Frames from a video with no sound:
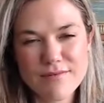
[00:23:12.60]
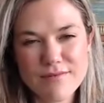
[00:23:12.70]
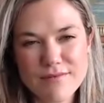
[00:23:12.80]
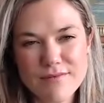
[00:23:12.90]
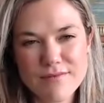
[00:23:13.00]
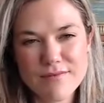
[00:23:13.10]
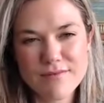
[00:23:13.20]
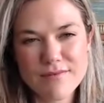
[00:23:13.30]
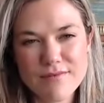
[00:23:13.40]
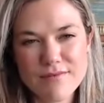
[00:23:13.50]

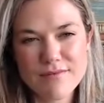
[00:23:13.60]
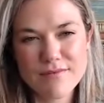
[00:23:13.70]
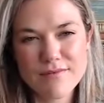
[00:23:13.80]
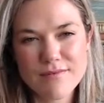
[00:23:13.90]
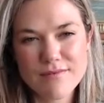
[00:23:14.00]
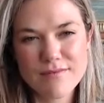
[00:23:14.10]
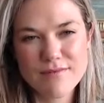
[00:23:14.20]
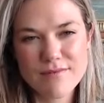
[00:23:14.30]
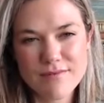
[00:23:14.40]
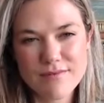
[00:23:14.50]

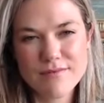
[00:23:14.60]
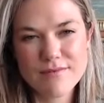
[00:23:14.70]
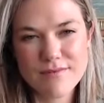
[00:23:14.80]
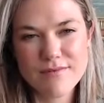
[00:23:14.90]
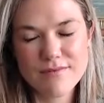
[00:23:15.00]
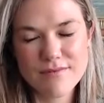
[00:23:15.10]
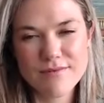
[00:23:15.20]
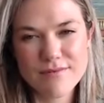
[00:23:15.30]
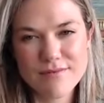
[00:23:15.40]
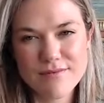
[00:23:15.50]

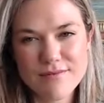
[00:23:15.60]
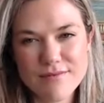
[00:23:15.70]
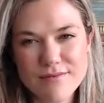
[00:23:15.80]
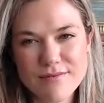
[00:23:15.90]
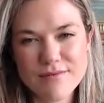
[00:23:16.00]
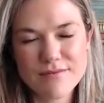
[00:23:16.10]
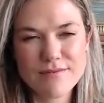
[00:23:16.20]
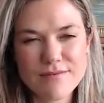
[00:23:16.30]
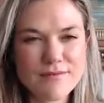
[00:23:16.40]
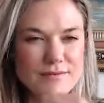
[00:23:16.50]

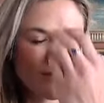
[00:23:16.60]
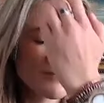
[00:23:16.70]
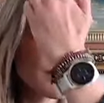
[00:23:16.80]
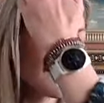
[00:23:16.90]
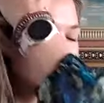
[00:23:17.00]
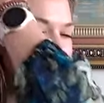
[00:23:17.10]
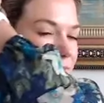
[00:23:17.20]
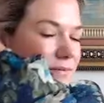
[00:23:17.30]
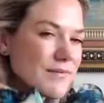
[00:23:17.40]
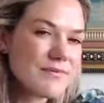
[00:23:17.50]

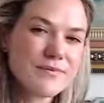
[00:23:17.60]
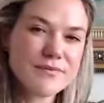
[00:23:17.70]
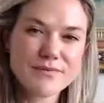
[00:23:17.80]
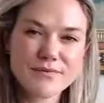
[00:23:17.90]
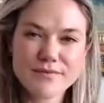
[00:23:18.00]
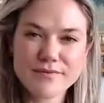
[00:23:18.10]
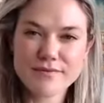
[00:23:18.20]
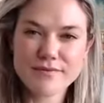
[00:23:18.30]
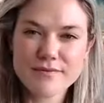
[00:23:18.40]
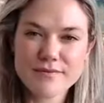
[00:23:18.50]

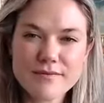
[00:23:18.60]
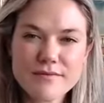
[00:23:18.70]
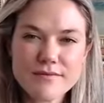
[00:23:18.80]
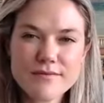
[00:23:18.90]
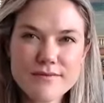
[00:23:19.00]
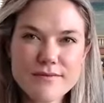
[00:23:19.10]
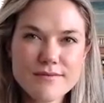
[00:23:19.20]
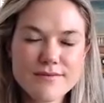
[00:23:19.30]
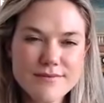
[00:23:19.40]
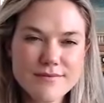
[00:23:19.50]

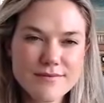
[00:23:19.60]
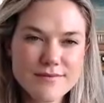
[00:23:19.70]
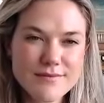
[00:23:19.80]
No words are spoken by the person on screen.